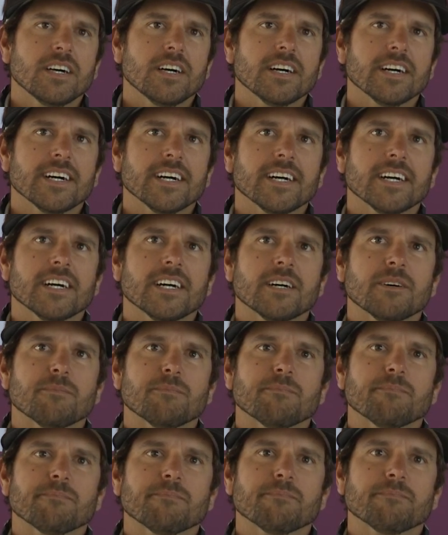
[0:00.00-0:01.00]
It'll
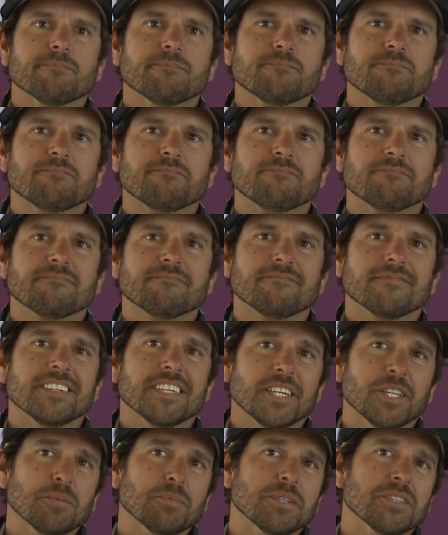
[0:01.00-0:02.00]

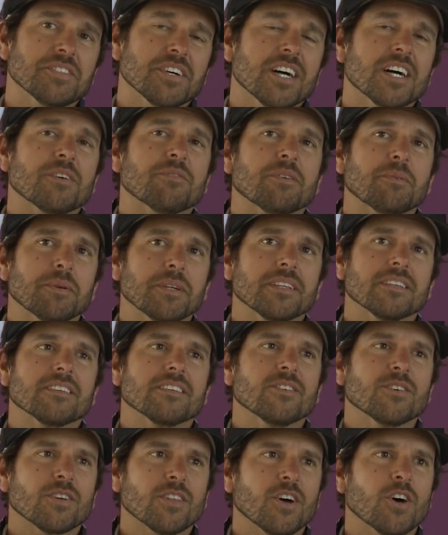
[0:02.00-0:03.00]
be tough. I mean,
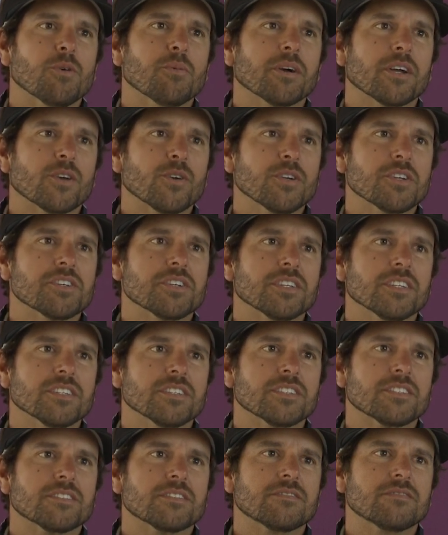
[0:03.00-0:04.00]
Oklahoma Christian
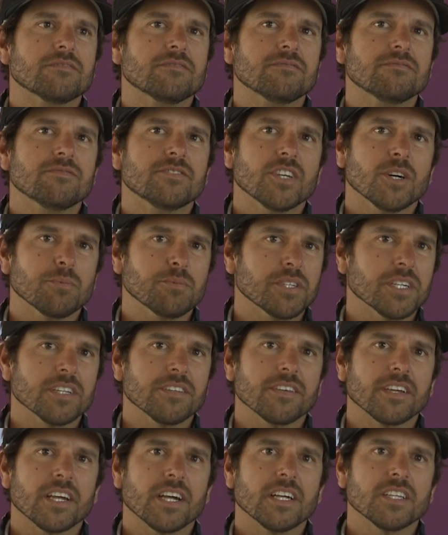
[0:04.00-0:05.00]
is top 10
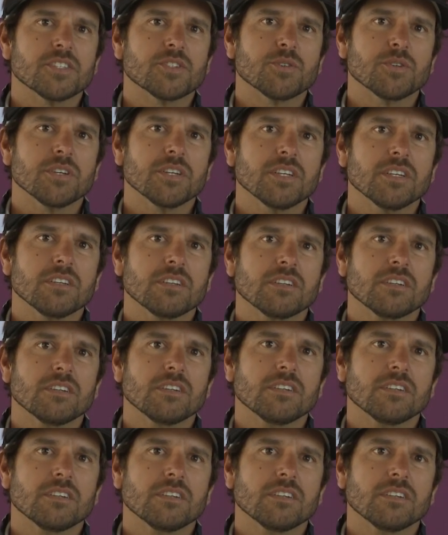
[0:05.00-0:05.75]
in the country.